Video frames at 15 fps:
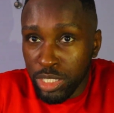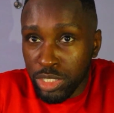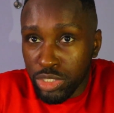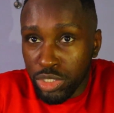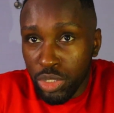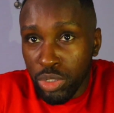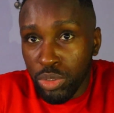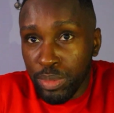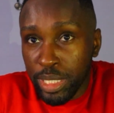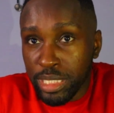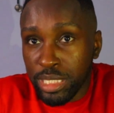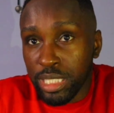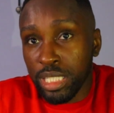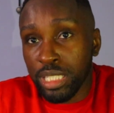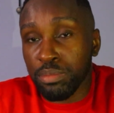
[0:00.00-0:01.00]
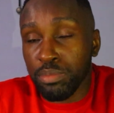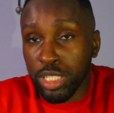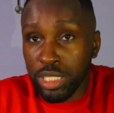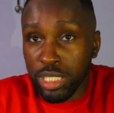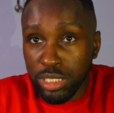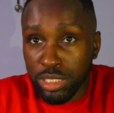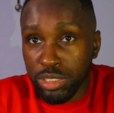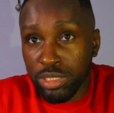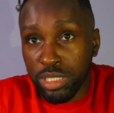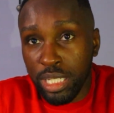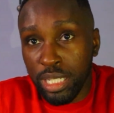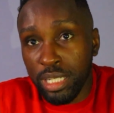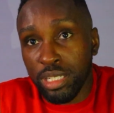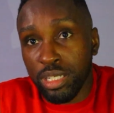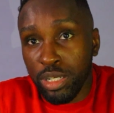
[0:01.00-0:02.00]
So basically Monday,
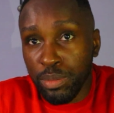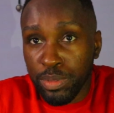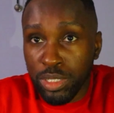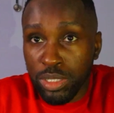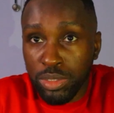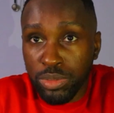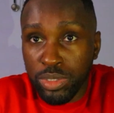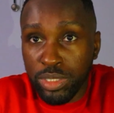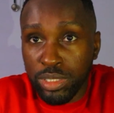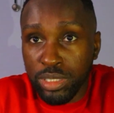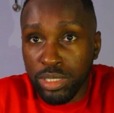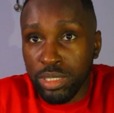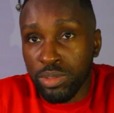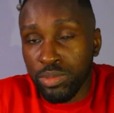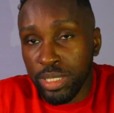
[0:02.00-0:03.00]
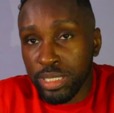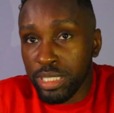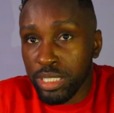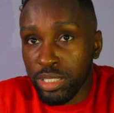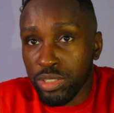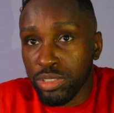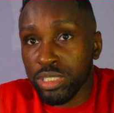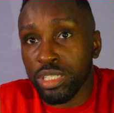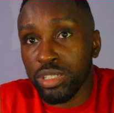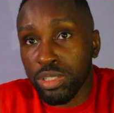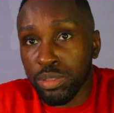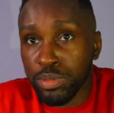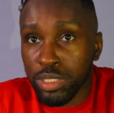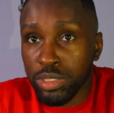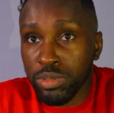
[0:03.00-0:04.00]
Tuesday, upper lower, Wednesday, Thursday,
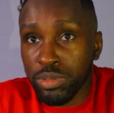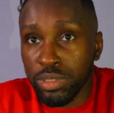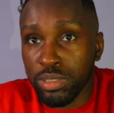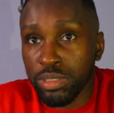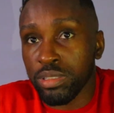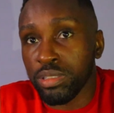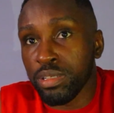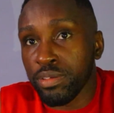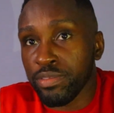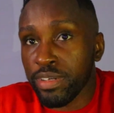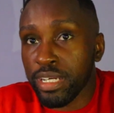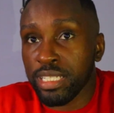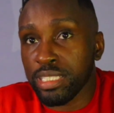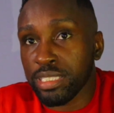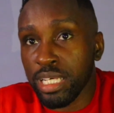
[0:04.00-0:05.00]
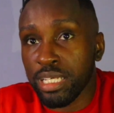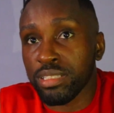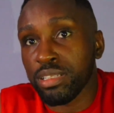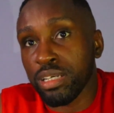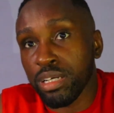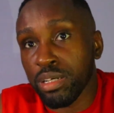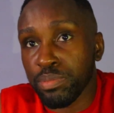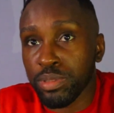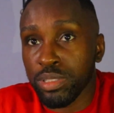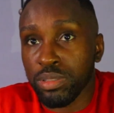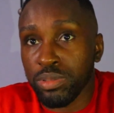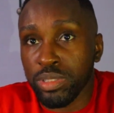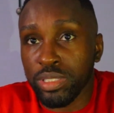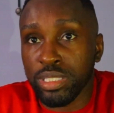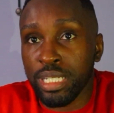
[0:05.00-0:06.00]
upper lower, Friday, Saturday, upper
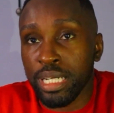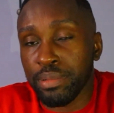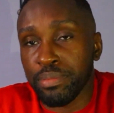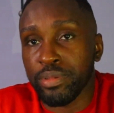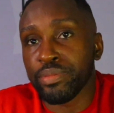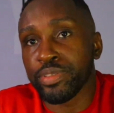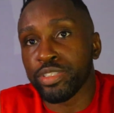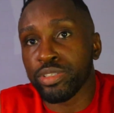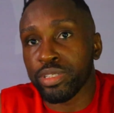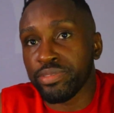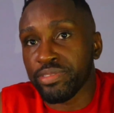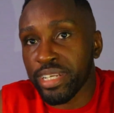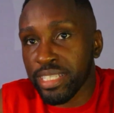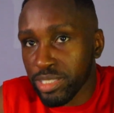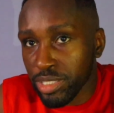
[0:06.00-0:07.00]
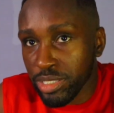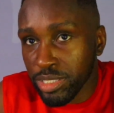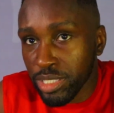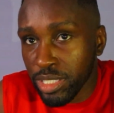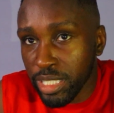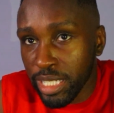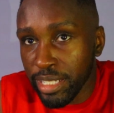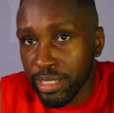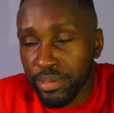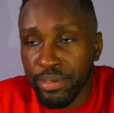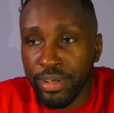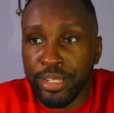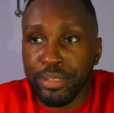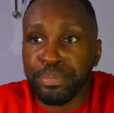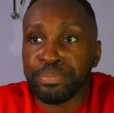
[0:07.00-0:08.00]
lower, and maybe you can rest on Sunday,
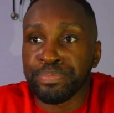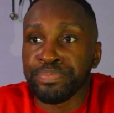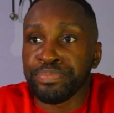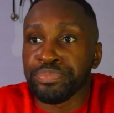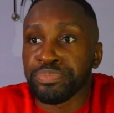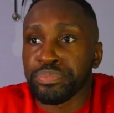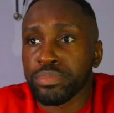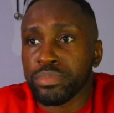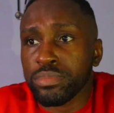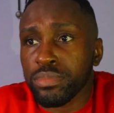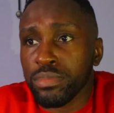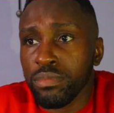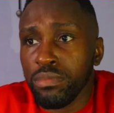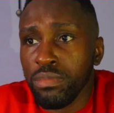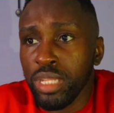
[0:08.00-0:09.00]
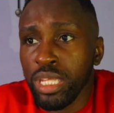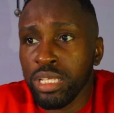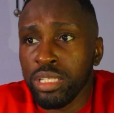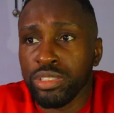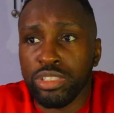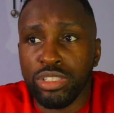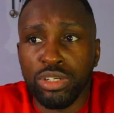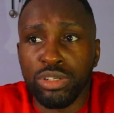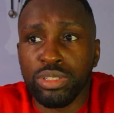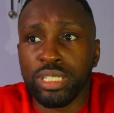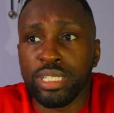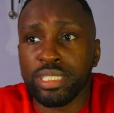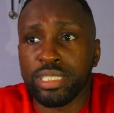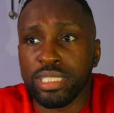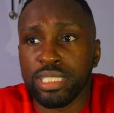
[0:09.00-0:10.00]
right? So
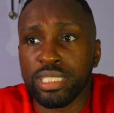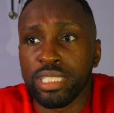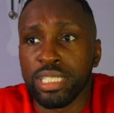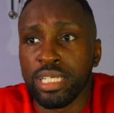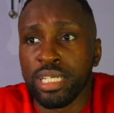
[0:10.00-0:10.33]
it's,